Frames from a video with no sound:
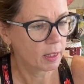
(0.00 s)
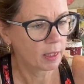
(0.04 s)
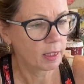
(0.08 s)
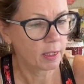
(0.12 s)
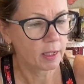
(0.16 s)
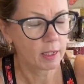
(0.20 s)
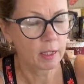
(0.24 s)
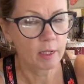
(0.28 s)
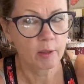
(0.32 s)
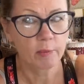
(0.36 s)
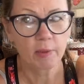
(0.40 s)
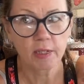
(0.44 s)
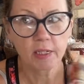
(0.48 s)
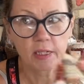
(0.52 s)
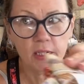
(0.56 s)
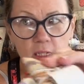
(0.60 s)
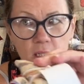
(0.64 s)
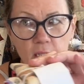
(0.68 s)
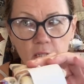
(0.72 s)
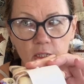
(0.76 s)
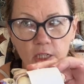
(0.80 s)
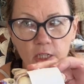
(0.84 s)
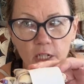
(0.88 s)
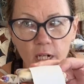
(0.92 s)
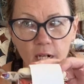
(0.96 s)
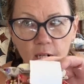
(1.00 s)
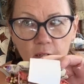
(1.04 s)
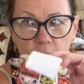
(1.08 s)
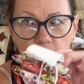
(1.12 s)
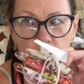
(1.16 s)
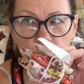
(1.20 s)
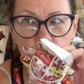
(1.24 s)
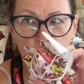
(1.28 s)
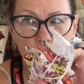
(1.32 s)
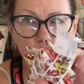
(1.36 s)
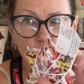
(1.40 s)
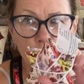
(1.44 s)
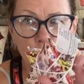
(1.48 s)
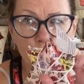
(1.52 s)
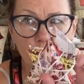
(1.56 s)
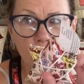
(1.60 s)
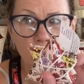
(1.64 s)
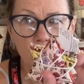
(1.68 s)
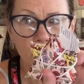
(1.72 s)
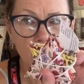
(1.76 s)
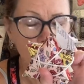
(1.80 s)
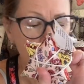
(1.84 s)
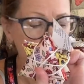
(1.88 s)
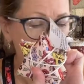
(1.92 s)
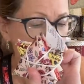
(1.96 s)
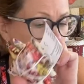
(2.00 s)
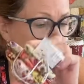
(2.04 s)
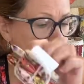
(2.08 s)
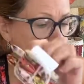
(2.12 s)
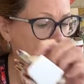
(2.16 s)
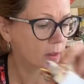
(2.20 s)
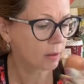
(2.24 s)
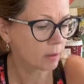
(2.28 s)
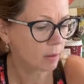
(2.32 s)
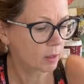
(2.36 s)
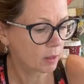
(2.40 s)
That's a Dutch Heritage one.